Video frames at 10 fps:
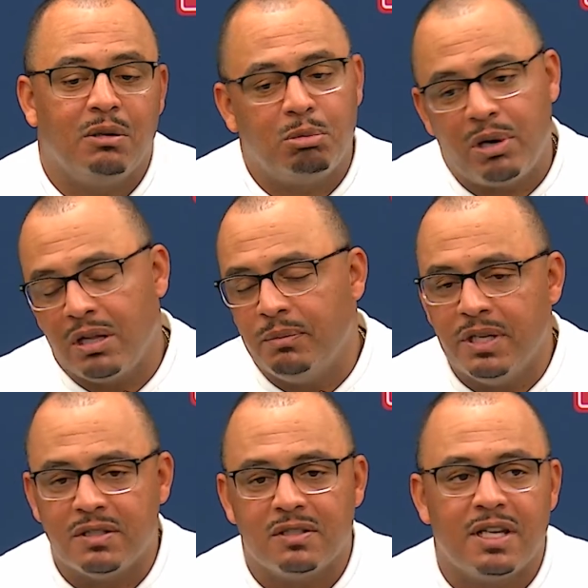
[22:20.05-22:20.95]
The problem
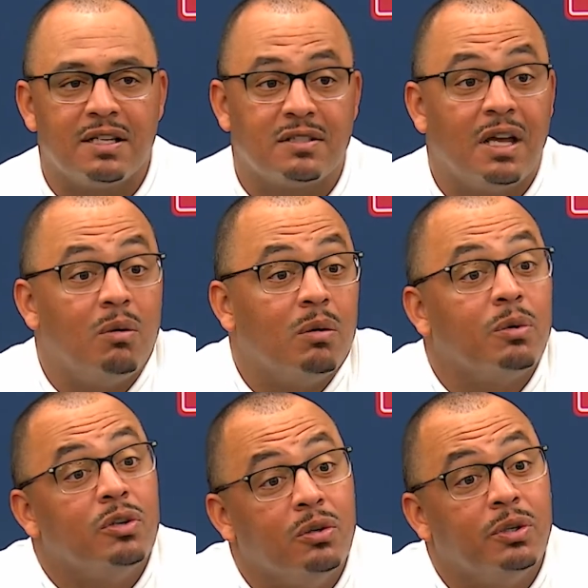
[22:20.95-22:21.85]
is that's not what
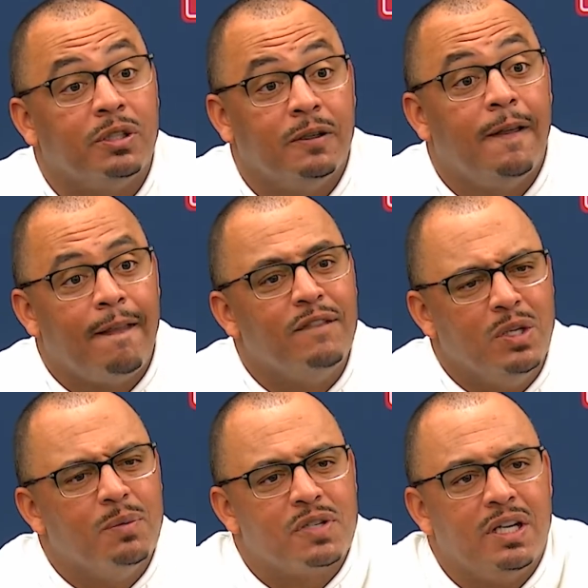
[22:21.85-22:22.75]
we're doing. You
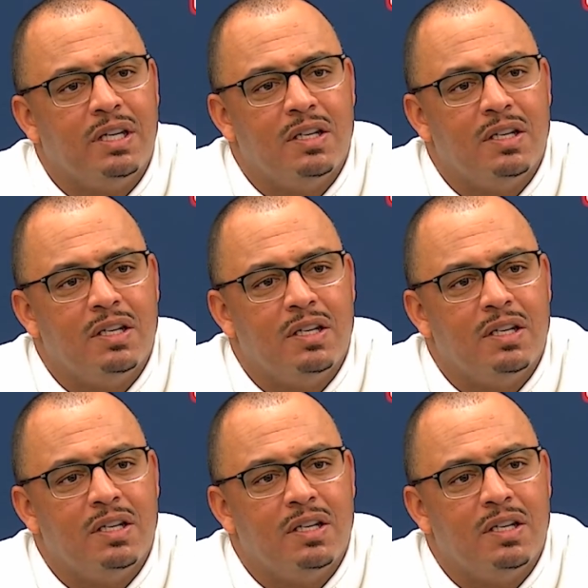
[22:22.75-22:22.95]
know what I'm saying?